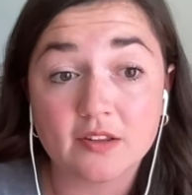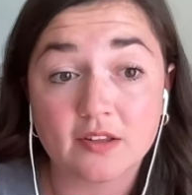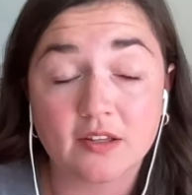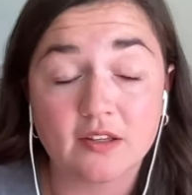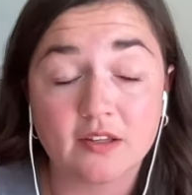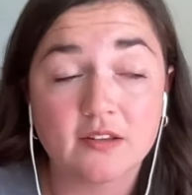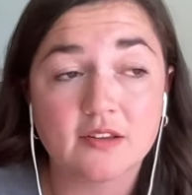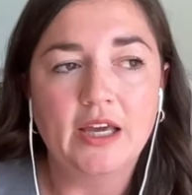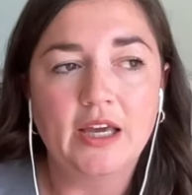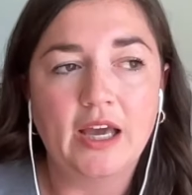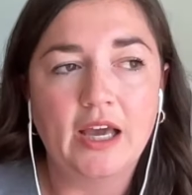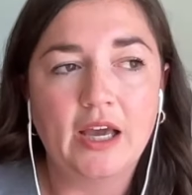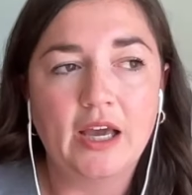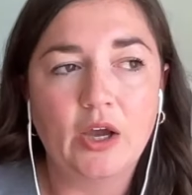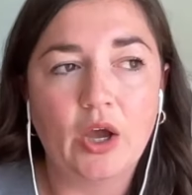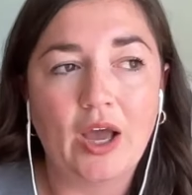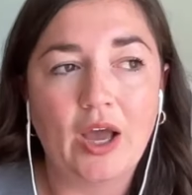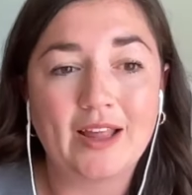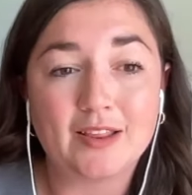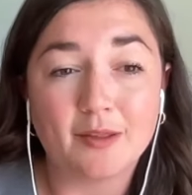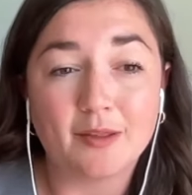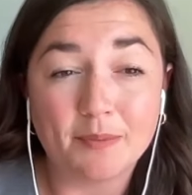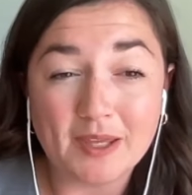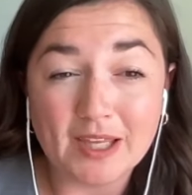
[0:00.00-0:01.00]
Because
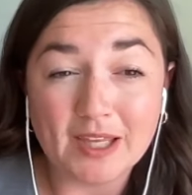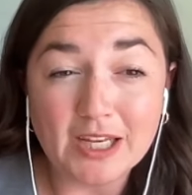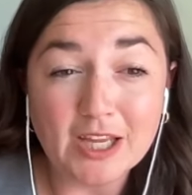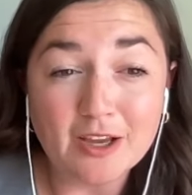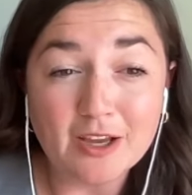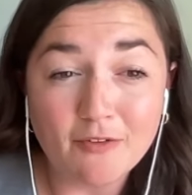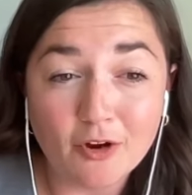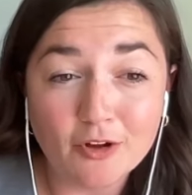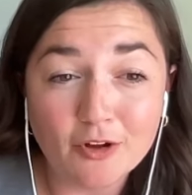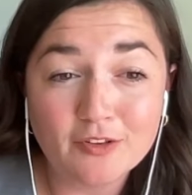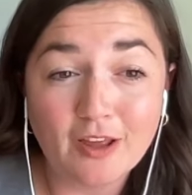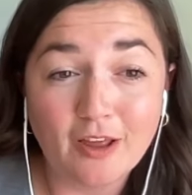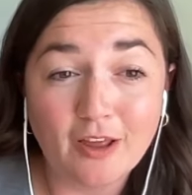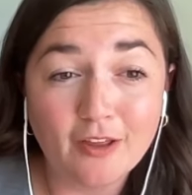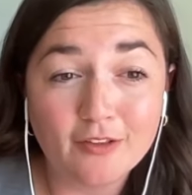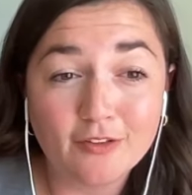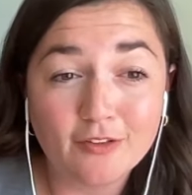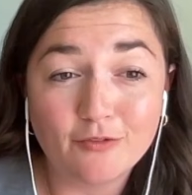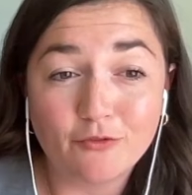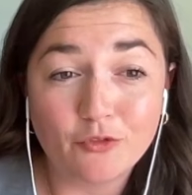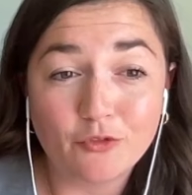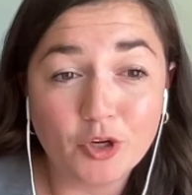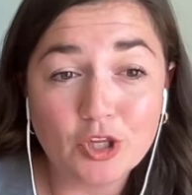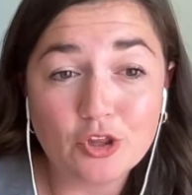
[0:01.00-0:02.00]
at the beginning of our
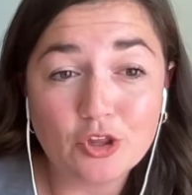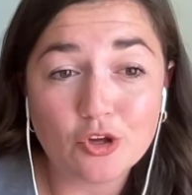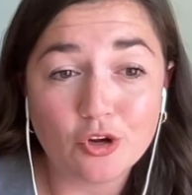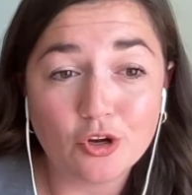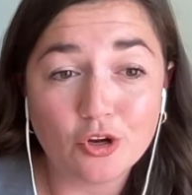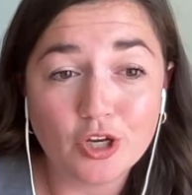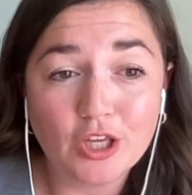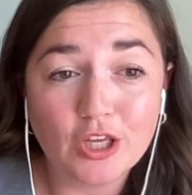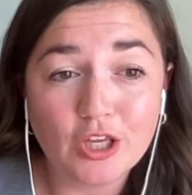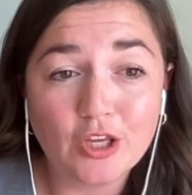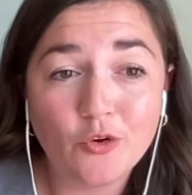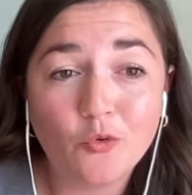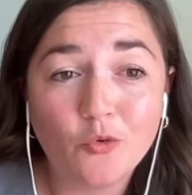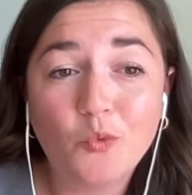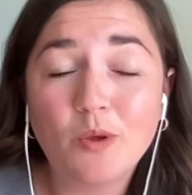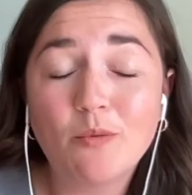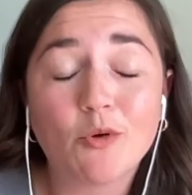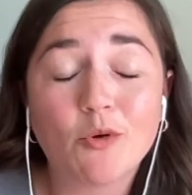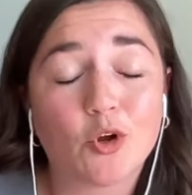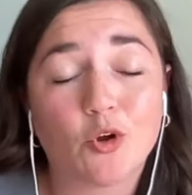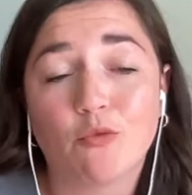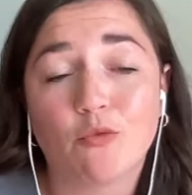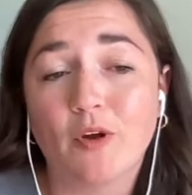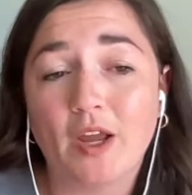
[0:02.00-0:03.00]
debt-free journey, we
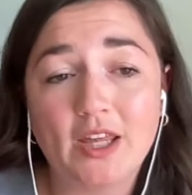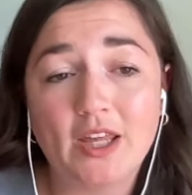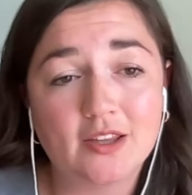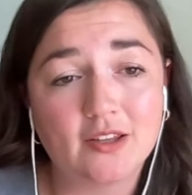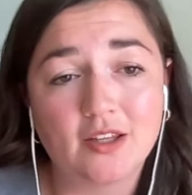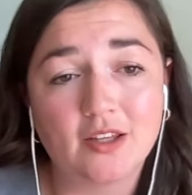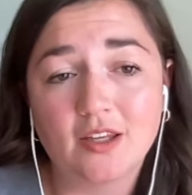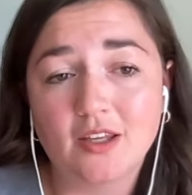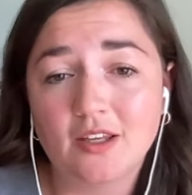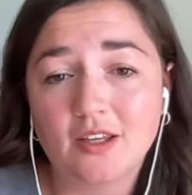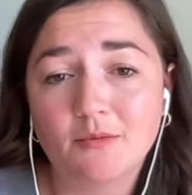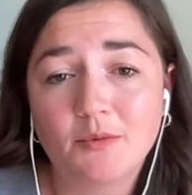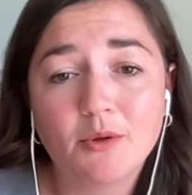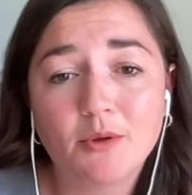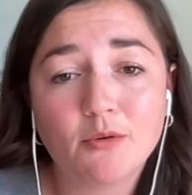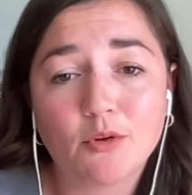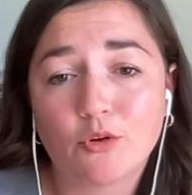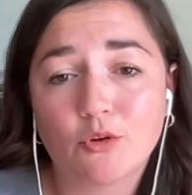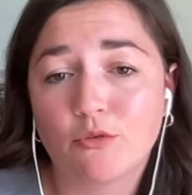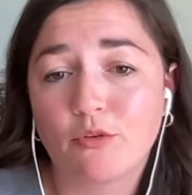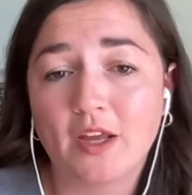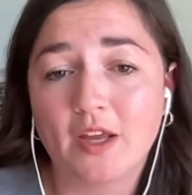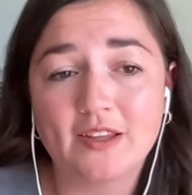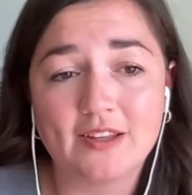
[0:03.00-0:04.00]
were crazy. We were
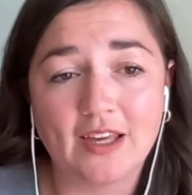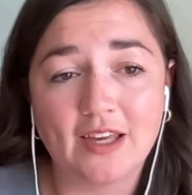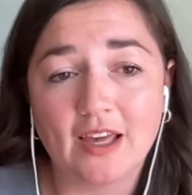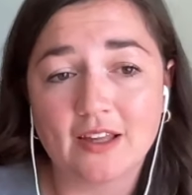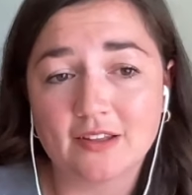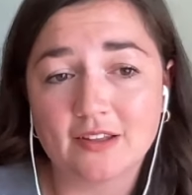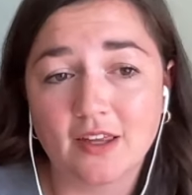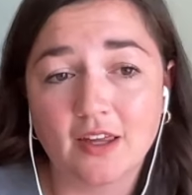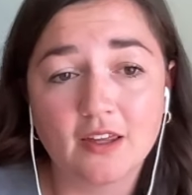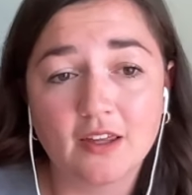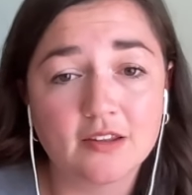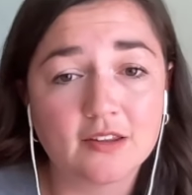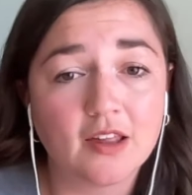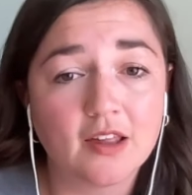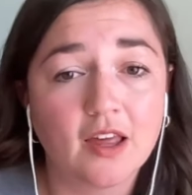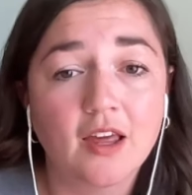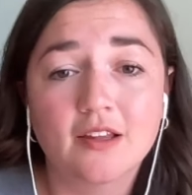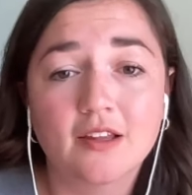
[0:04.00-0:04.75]
crazy as kids.